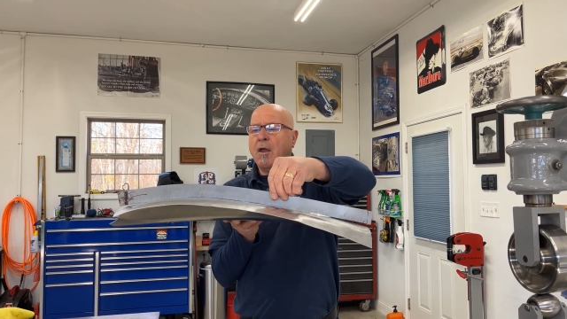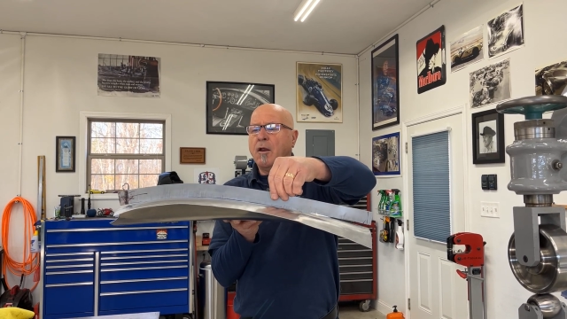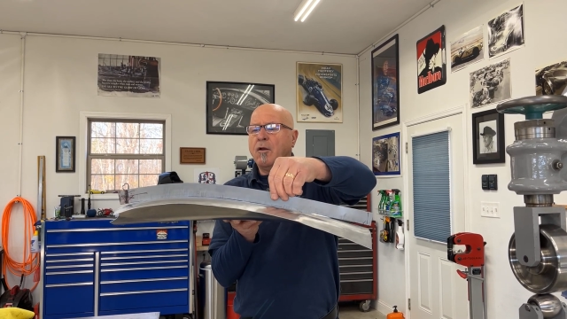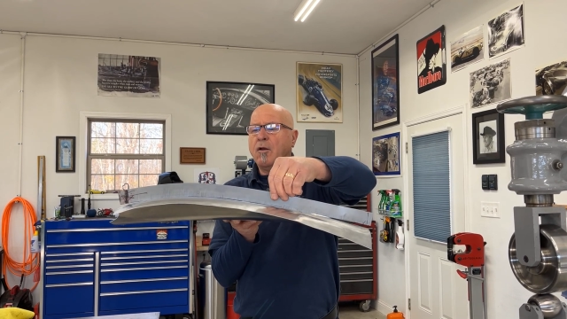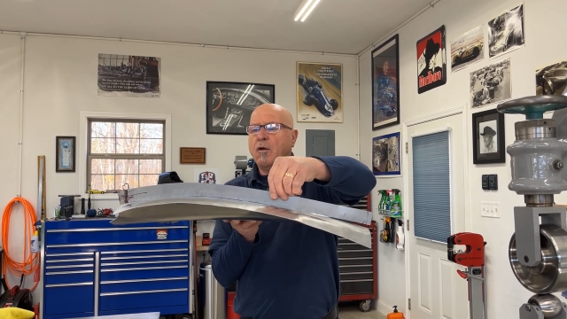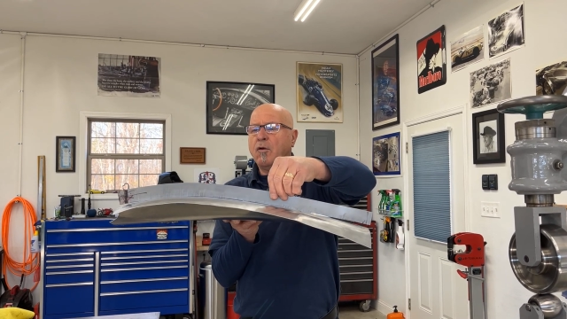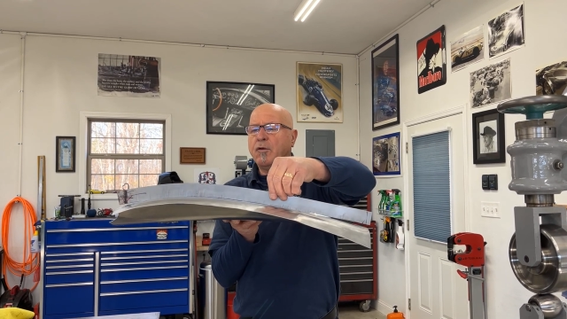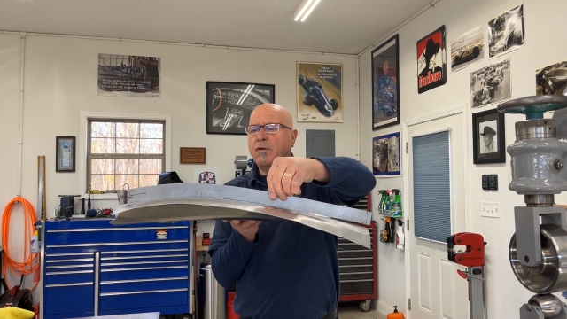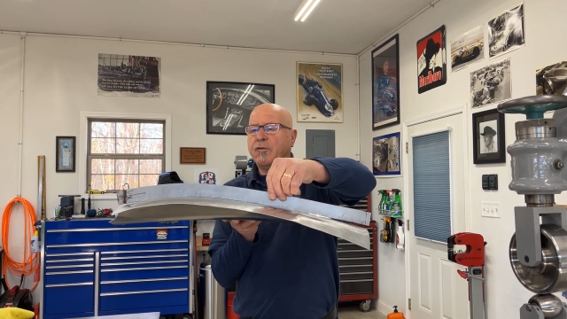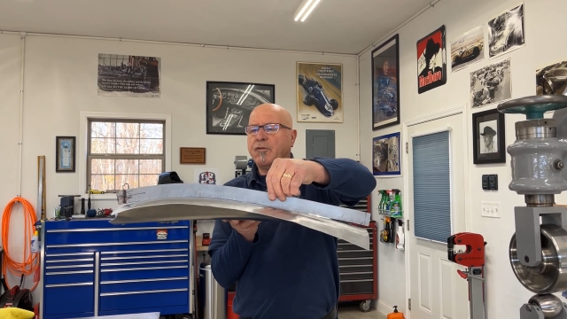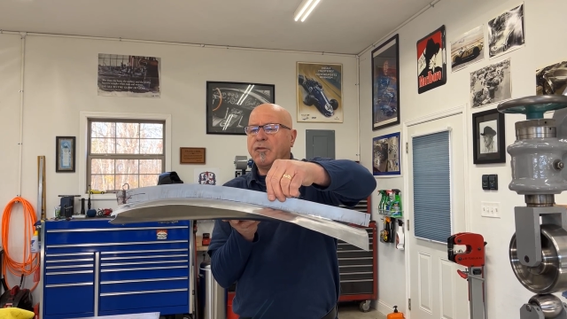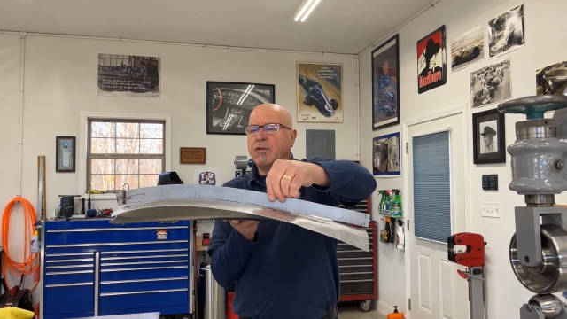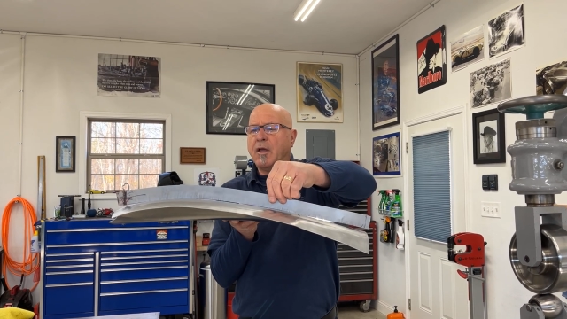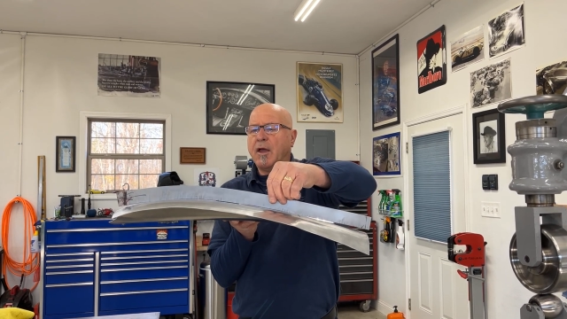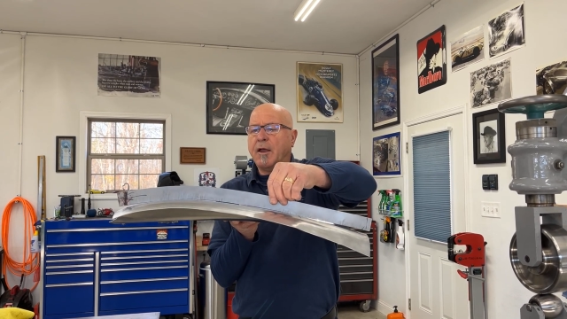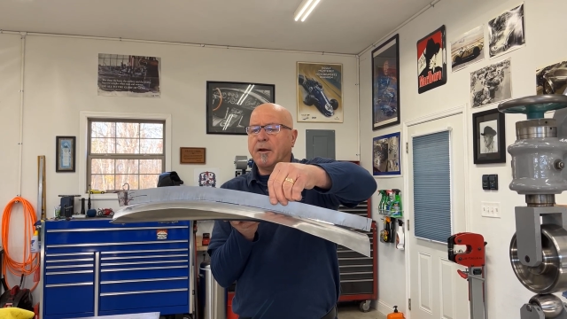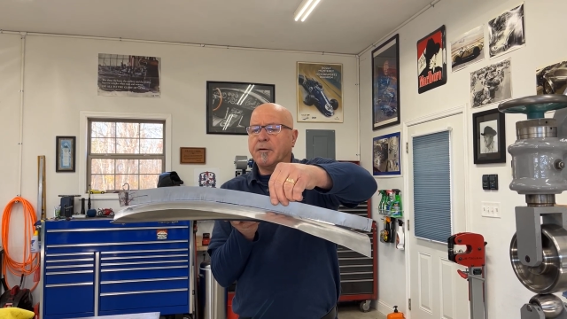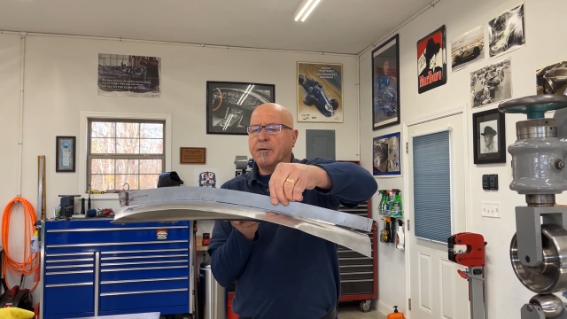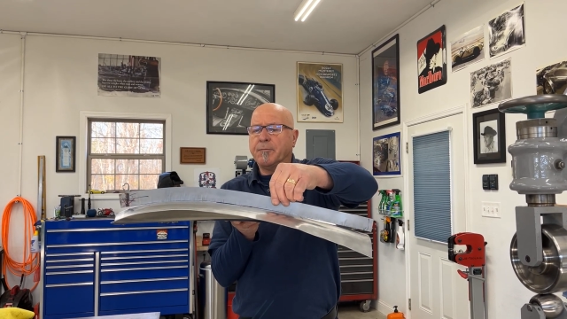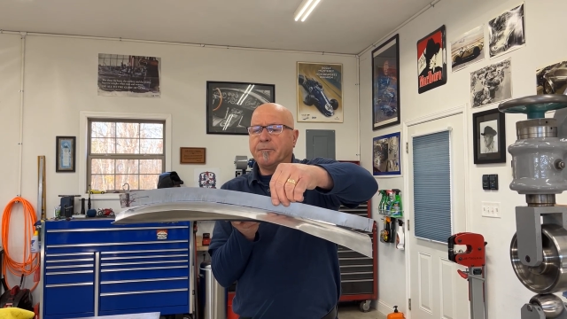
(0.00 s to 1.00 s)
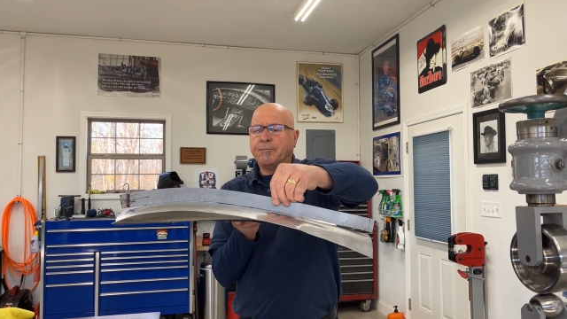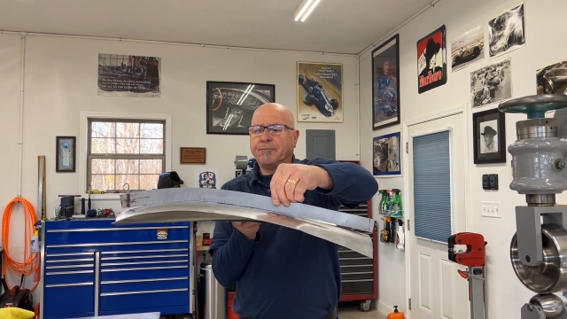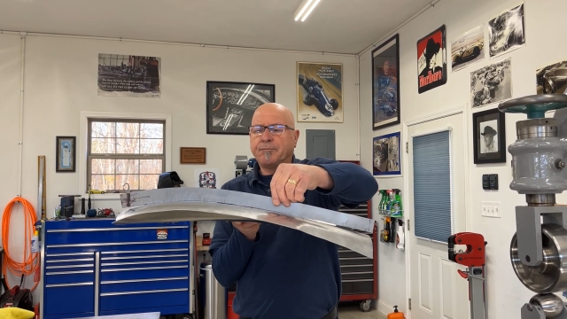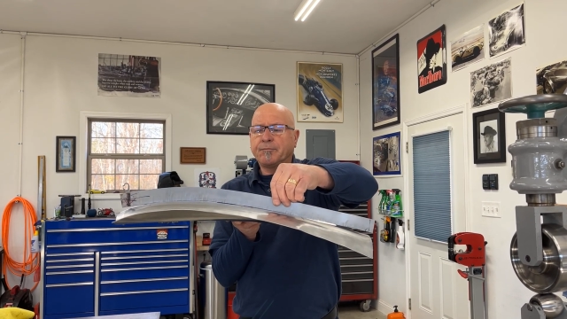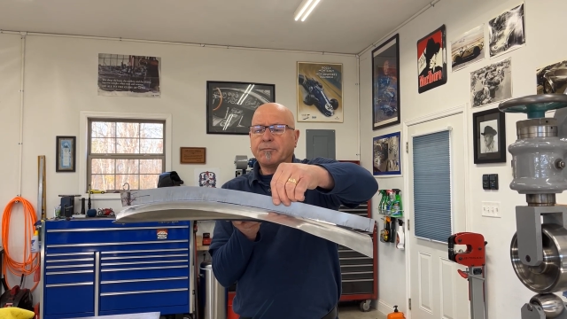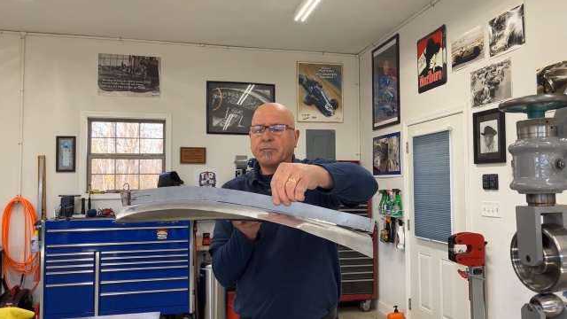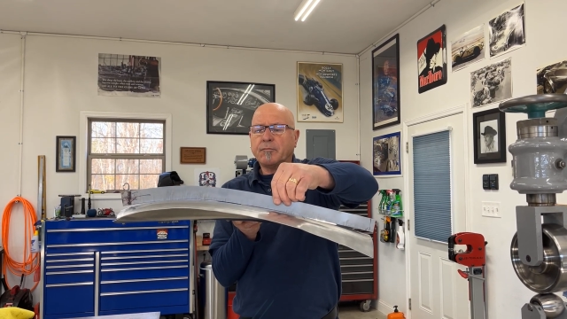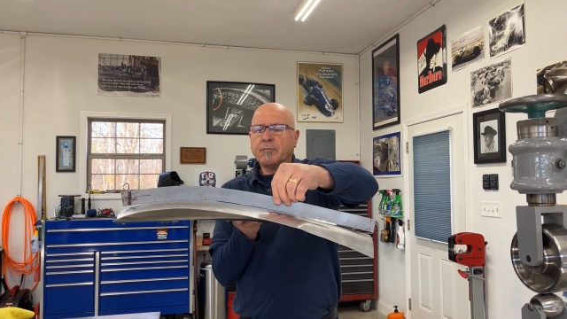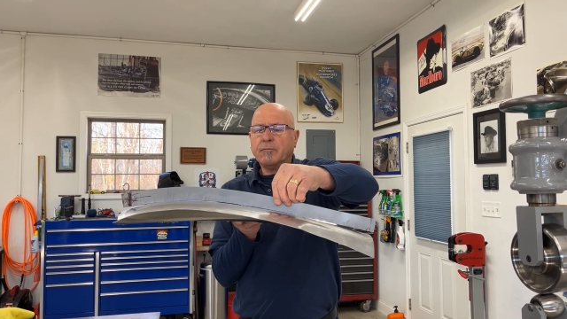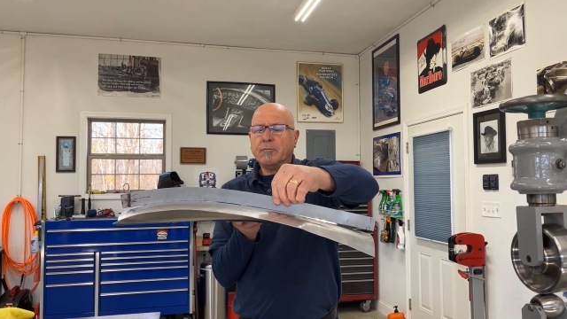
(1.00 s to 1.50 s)
Notice that
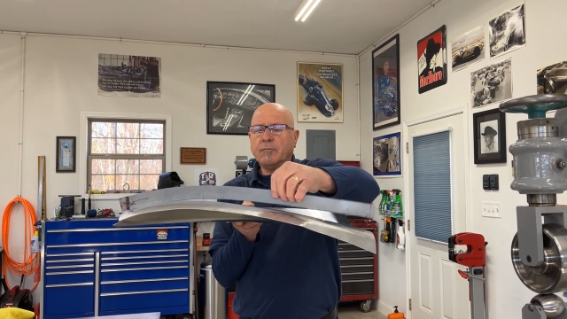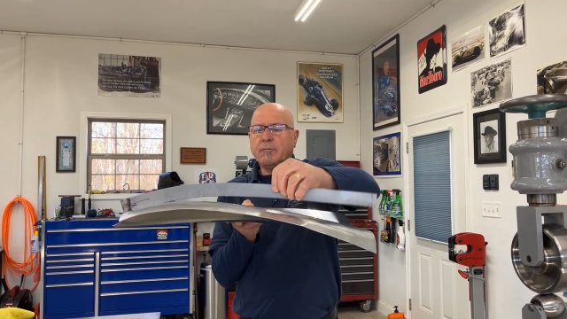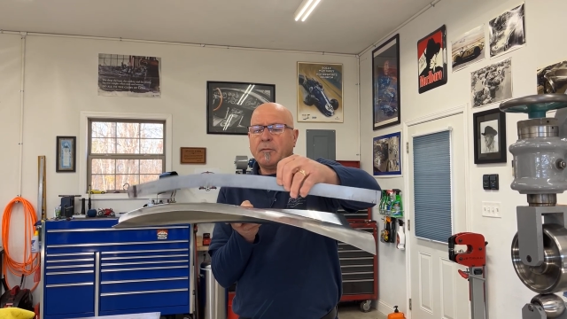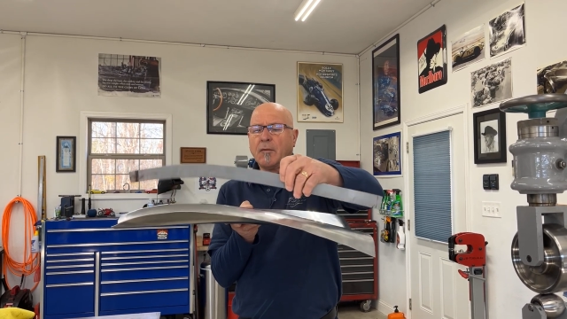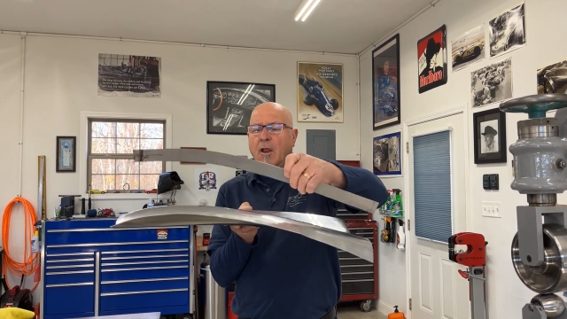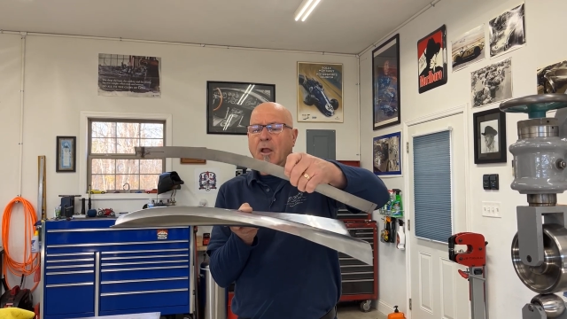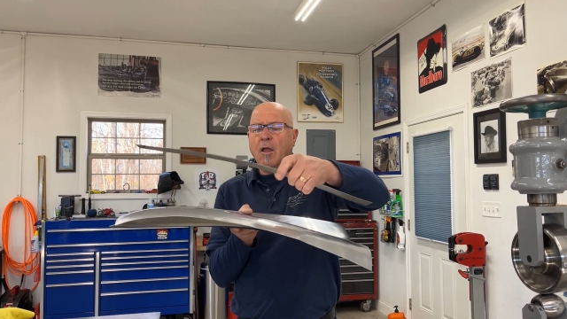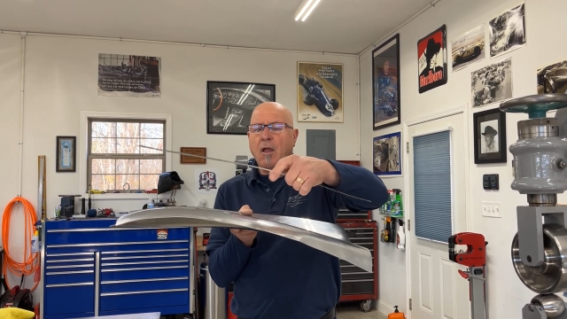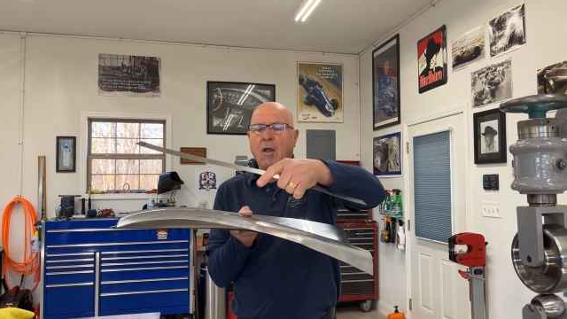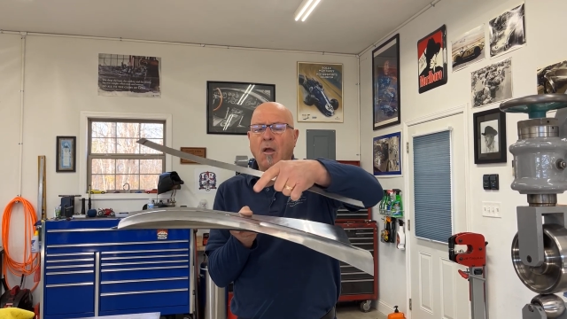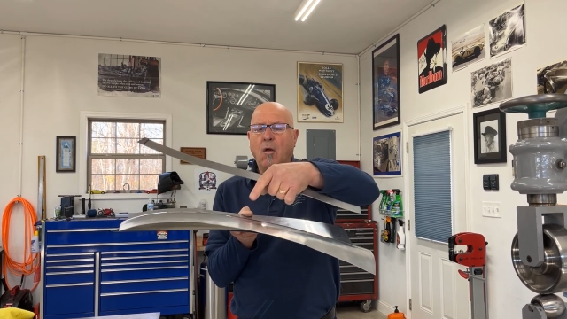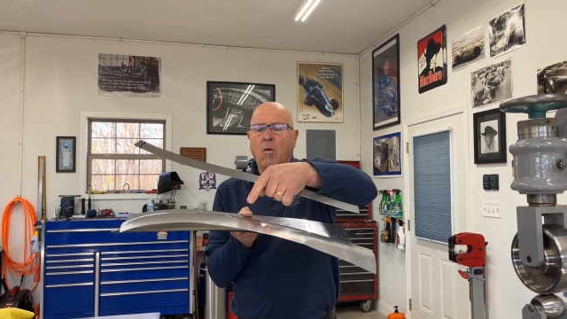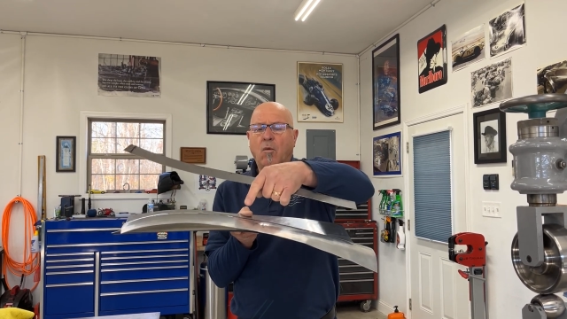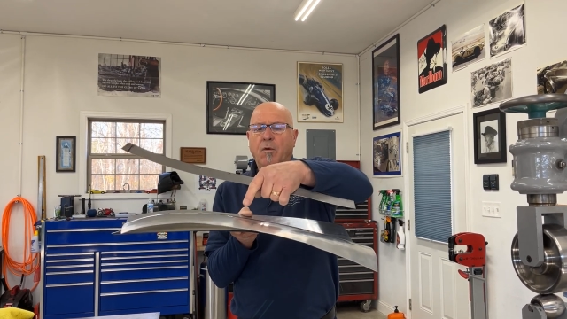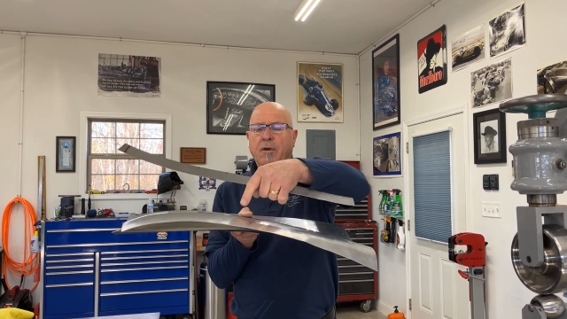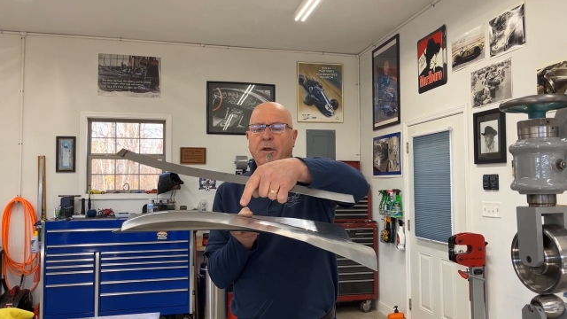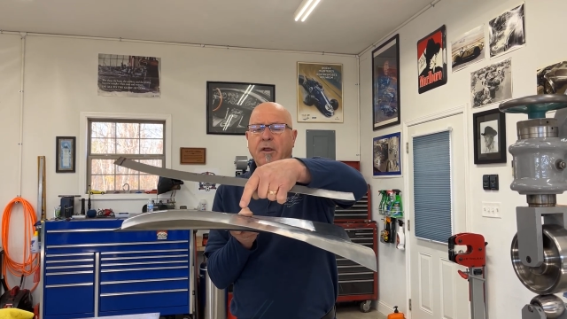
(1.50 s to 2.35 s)
where